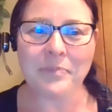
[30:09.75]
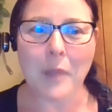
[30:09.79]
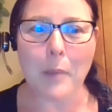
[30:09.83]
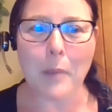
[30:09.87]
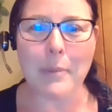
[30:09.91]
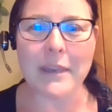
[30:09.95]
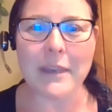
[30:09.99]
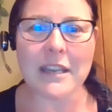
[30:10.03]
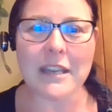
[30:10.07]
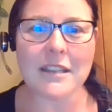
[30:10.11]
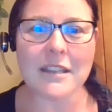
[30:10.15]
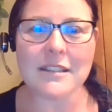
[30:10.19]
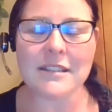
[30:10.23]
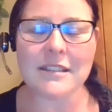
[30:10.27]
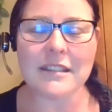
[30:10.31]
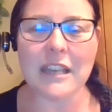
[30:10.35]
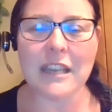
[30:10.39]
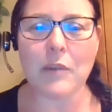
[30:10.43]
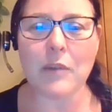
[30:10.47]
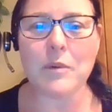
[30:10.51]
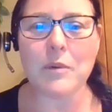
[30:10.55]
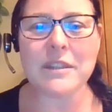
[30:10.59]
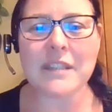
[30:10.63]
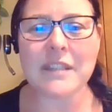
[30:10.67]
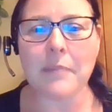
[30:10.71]
Because
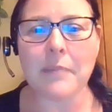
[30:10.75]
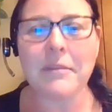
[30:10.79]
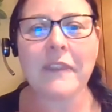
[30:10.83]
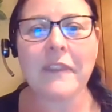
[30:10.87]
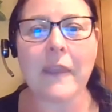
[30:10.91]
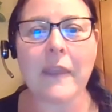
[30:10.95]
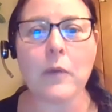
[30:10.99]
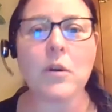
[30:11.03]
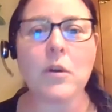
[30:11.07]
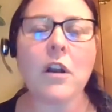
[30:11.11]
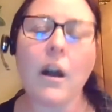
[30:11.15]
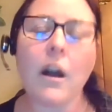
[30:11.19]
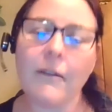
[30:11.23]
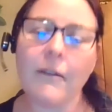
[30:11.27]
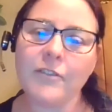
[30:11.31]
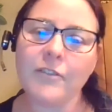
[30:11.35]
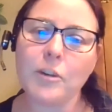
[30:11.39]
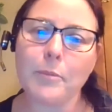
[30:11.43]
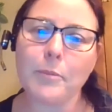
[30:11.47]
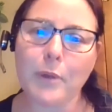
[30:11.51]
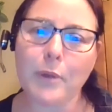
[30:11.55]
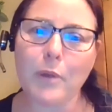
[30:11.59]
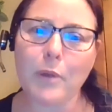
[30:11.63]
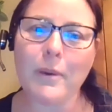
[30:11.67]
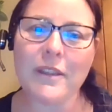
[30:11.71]
it was something they were
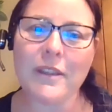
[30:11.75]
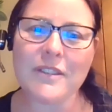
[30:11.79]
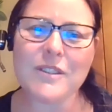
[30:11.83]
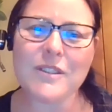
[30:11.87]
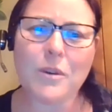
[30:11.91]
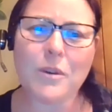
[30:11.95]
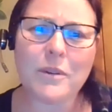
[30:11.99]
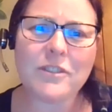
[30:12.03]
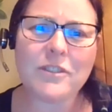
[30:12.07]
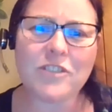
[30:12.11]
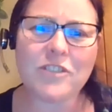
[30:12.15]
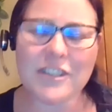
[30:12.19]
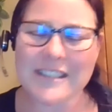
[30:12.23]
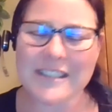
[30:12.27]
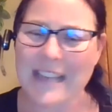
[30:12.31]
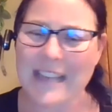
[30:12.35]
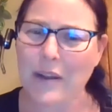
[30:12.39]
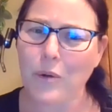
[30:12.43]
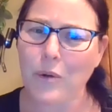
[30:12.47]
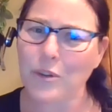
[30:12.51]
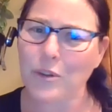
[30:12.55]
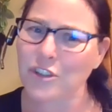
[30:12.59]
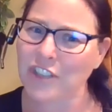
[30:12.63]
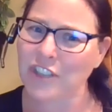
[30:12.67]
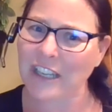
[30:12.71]
comfortable with. So it's just that
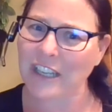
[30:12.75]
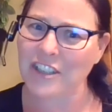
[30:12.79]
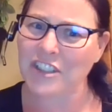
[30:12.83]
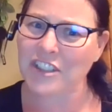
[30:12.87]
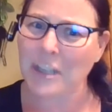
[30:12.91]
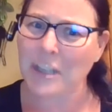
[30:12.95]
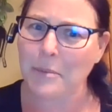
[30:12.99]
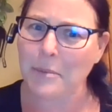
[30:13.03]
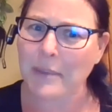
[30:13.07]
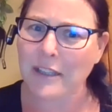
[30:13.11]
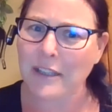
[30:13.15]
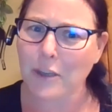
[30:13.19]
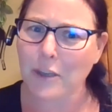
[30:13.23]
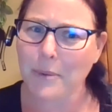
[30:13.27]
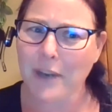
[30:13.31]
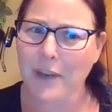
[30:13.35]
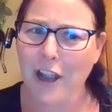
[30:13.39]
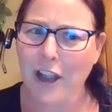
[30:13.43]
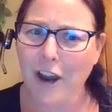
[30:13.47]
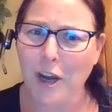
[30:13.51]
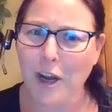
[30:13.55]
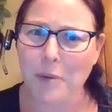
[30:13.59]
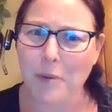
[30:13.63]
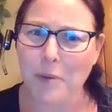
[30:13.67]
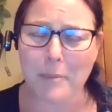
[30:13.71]
whole change can be a little bit
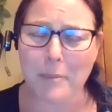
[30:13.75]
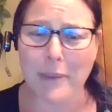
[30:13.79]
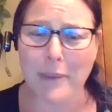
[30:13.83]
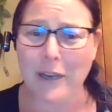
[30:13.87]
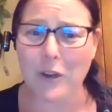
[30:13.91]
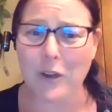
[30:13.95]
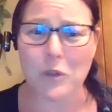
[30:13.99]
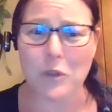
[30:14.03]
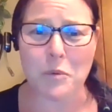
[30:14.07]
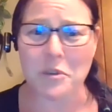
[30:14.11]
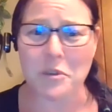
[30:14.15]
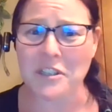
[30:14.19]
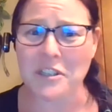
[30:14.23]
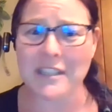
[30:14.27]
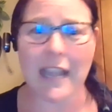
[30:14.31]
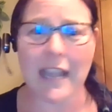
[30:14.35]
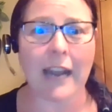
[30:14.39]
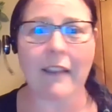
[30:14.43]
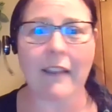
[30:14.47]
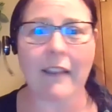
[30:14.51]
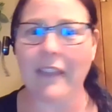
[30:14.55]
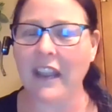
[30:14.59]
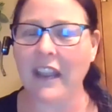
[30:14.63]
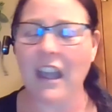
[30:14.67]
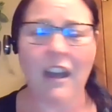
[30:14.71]
hard, but parents were just kind
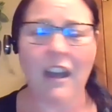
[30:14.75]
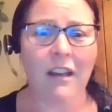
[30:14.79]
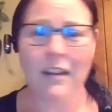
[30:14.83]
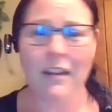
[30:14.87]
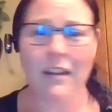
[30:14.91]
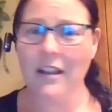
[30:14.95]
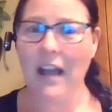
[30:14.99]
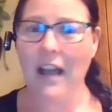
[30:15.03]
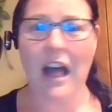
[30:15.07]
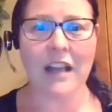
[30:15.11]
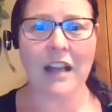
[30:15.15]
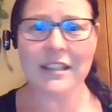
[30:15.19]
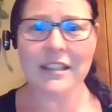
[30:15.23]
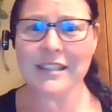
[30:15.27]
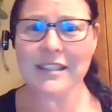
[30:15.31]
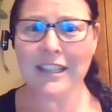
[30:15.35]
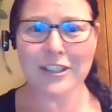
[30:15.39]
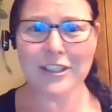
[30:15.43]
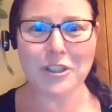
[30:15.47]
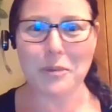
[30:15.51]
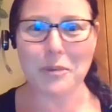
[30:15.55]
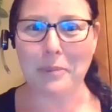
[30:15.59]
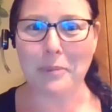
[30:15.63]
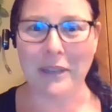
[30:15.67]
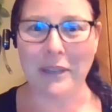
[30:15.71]
of like, I'll send
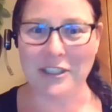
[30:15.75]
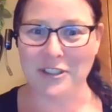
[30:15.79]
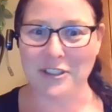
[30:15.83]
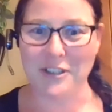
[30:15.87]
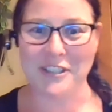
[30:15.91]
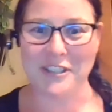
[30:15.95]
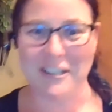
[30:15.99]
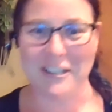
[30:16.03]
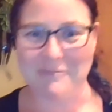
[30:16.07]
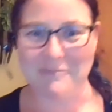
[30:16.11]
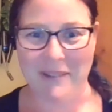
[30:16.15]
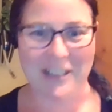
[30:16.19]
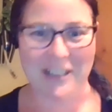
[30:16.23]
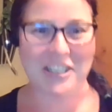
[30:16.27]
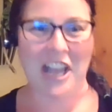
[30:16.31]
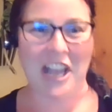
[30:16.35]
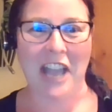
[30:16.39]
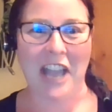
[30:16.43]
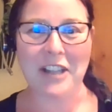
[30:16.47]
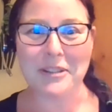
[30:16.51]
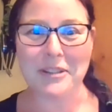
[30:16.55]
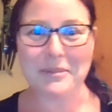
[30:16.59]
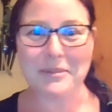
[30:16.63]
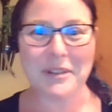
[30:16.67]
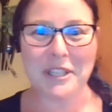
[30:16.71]
you pictures of my
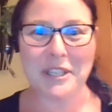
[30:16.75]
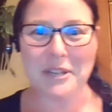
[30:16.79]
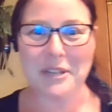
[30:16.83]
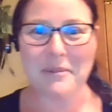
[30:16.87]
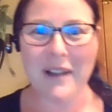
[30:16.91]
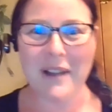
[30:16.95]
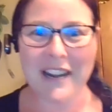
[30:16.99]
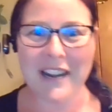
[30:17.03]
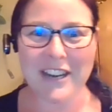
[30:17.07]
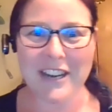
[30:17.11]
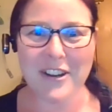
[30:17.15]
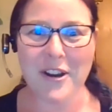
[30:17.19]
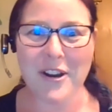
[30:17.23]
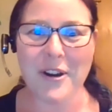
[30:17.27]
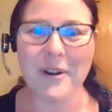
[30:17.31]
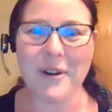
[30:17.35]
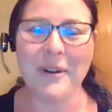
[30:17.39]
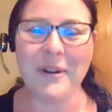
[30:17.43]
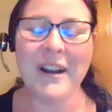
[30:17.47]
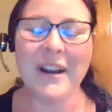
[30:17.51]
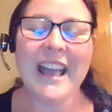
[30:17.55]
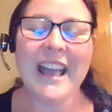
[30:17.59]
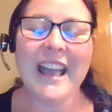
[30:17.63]
child. What do you want to know?